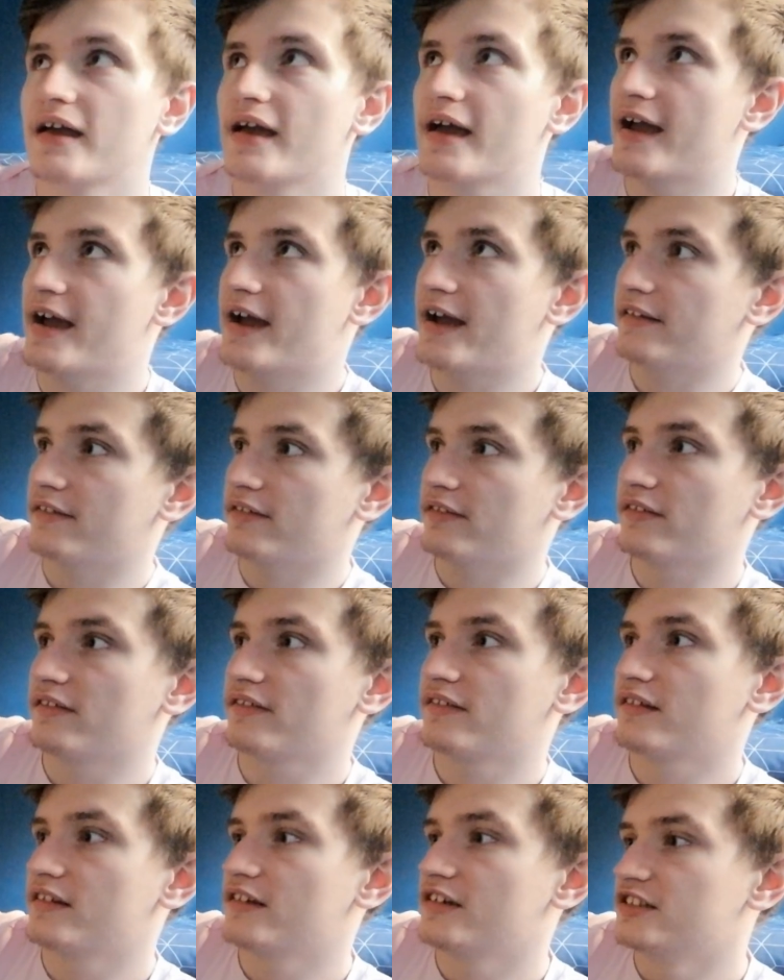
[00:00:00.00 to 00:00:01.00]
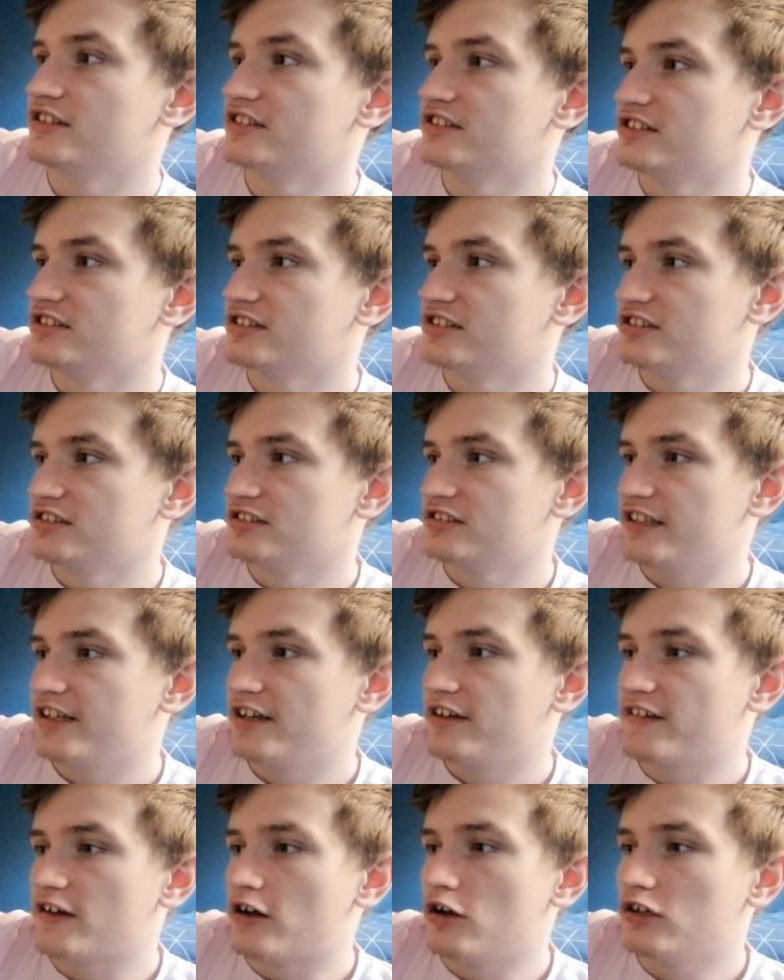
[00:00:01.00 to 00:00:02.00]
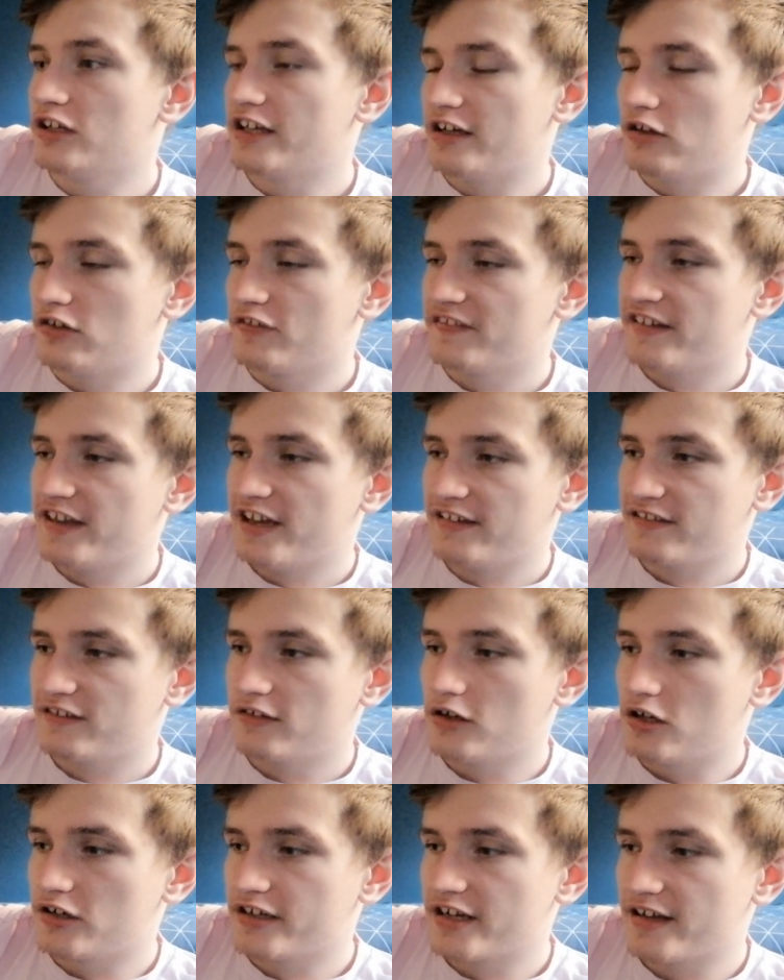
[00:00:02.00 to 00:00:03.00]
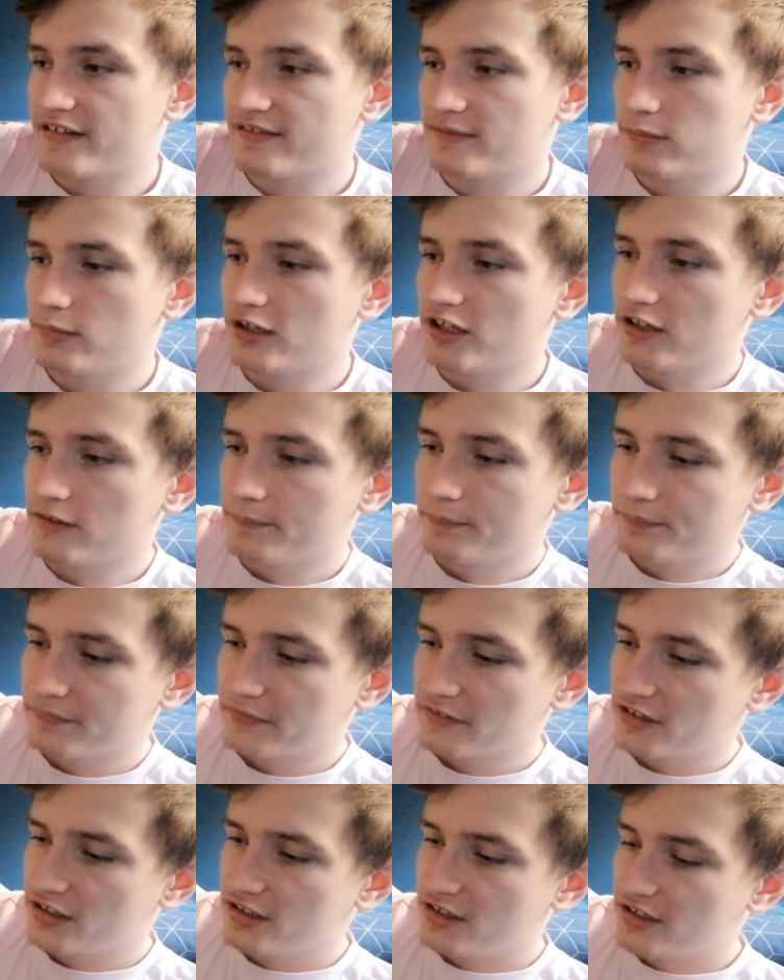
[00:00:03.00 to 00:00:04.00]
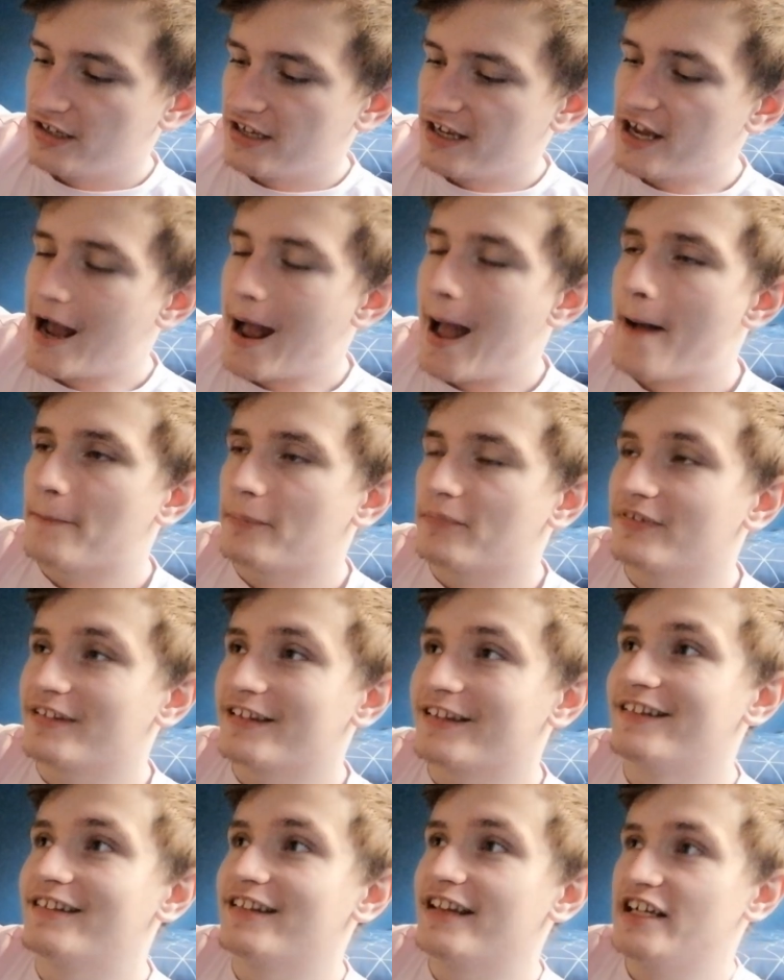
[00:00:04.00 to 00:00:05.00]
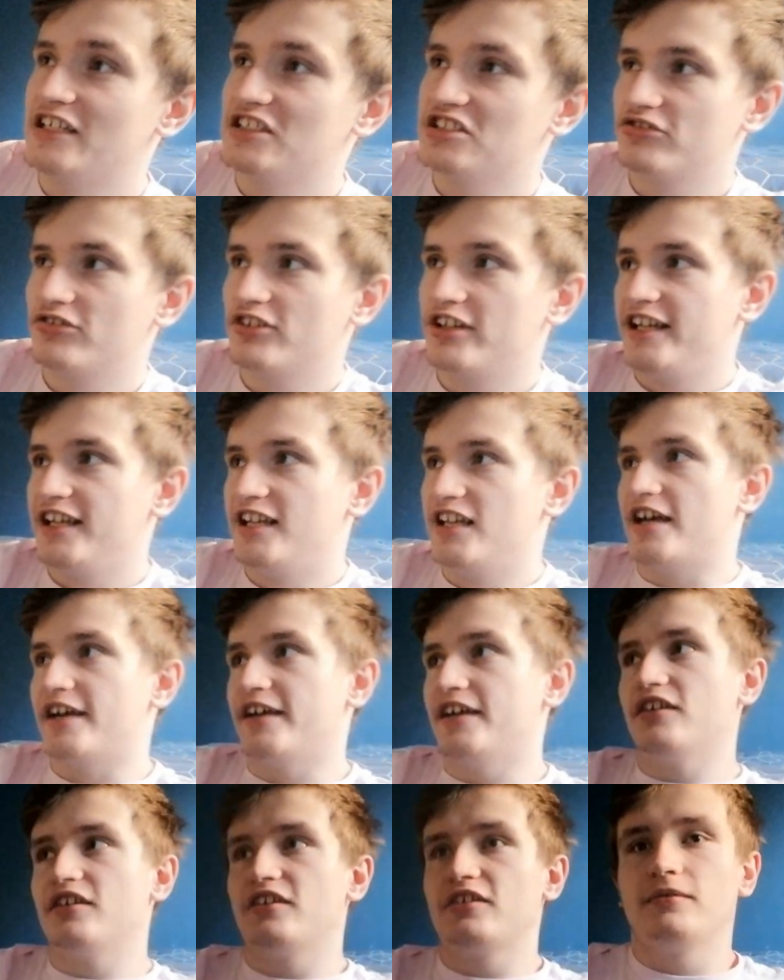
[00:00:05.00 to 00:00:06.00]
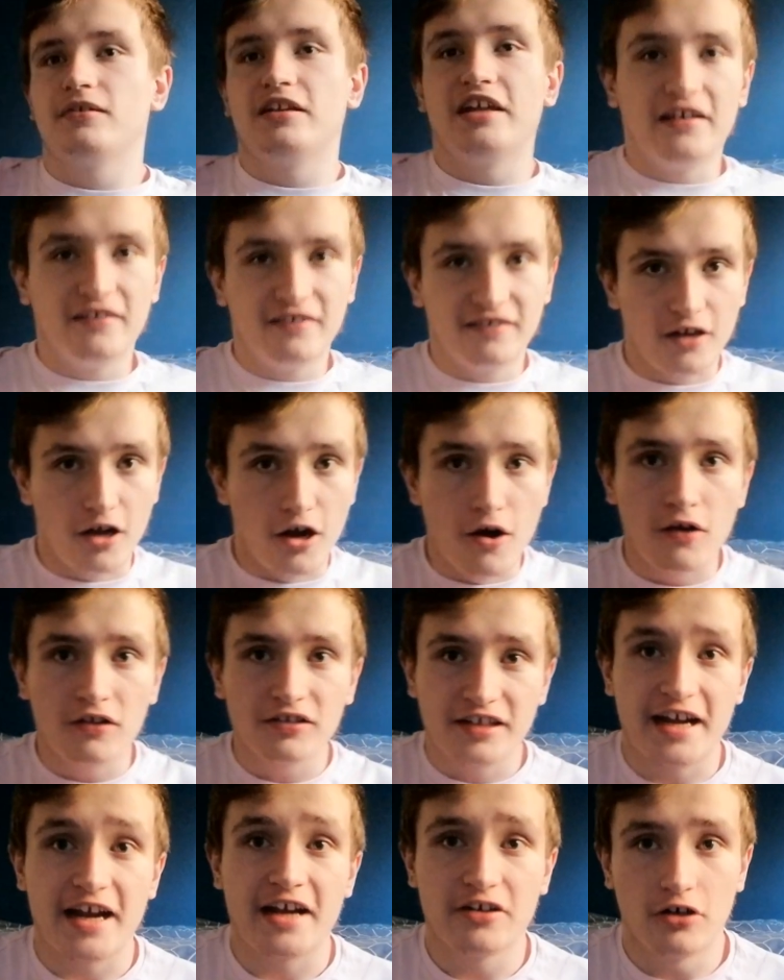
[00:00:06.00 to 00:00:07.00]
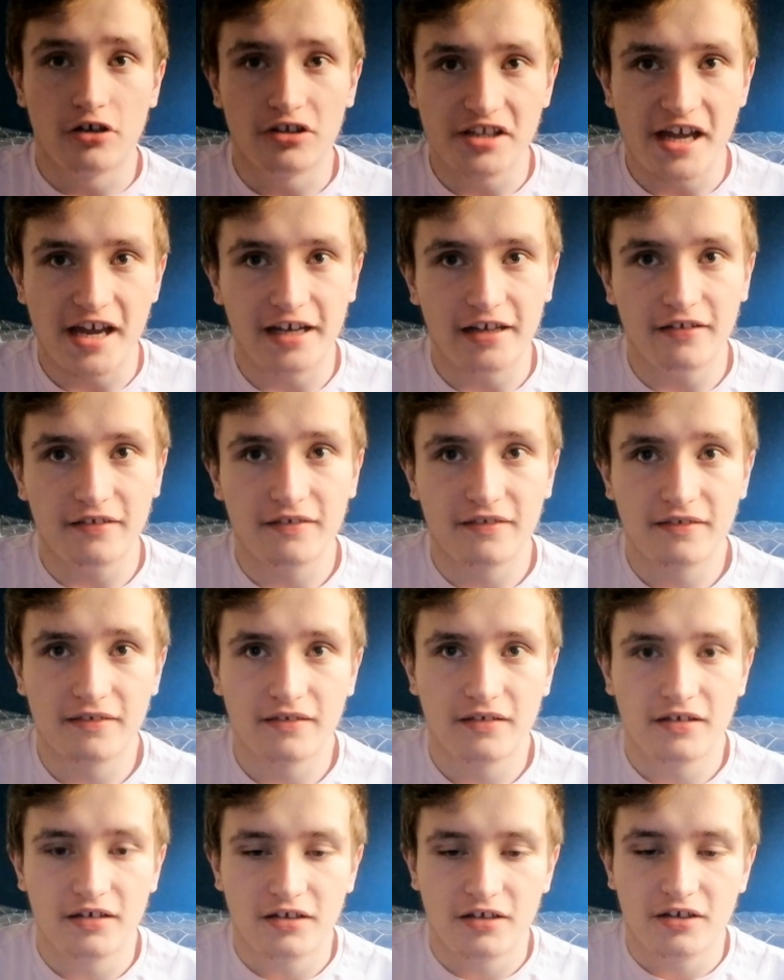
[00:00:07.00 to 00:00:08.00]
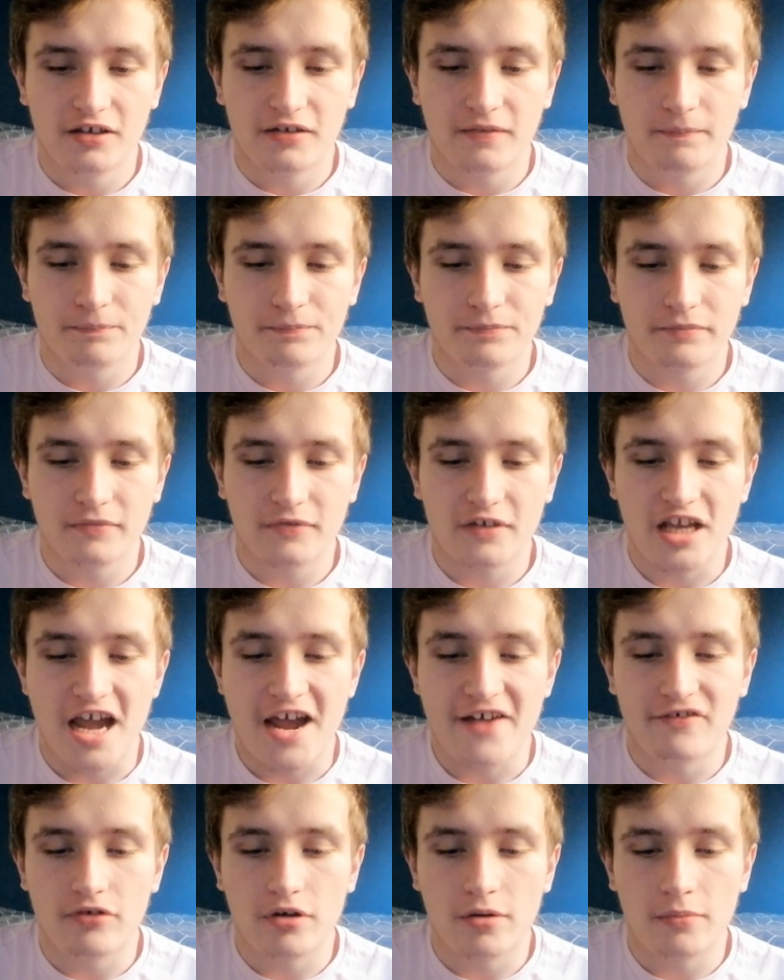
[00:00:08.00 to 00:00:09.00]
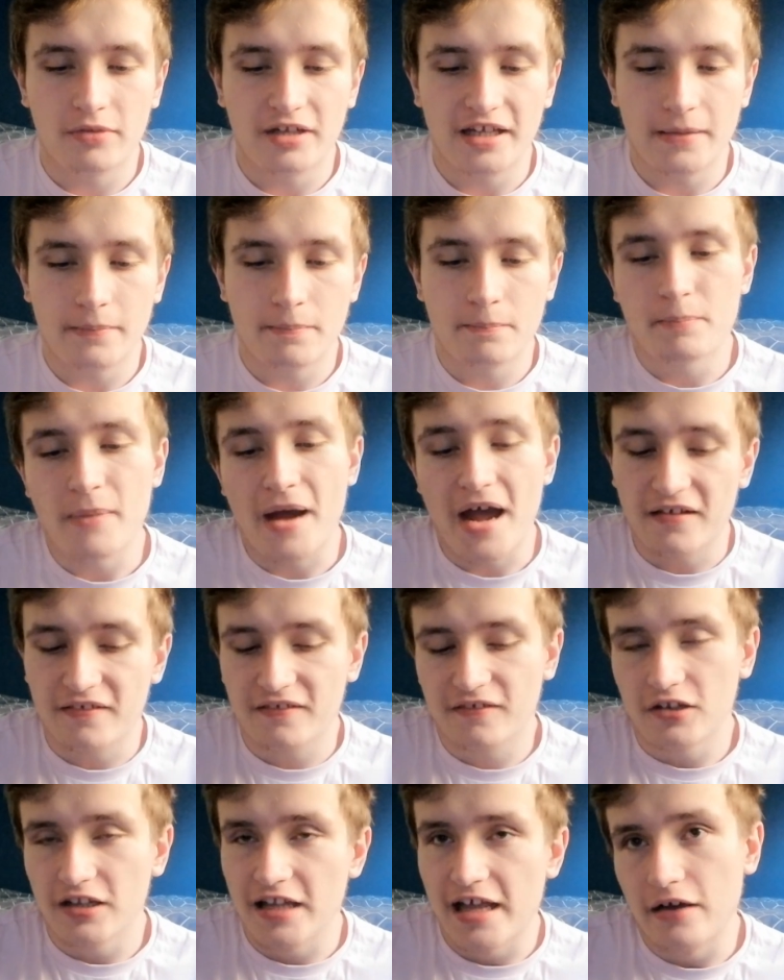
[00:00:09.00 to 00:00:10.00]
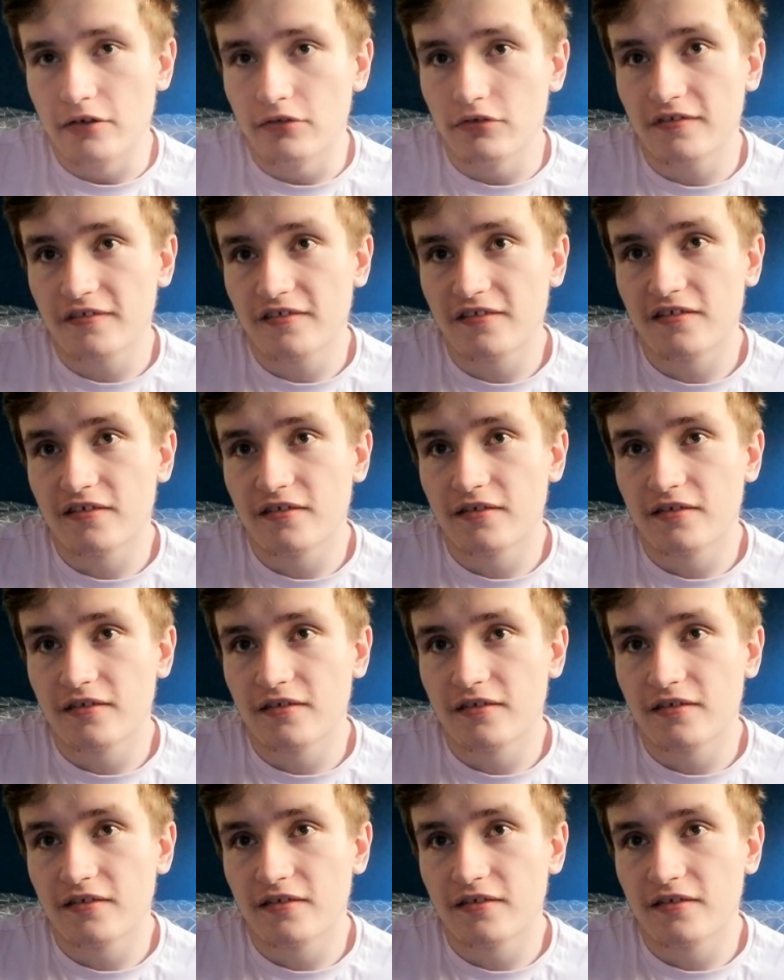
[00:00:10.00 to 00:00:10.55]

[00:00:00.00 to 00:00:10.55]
And it was all like on TikTok as well. And literally, like, all day and all night, everyone like battle out.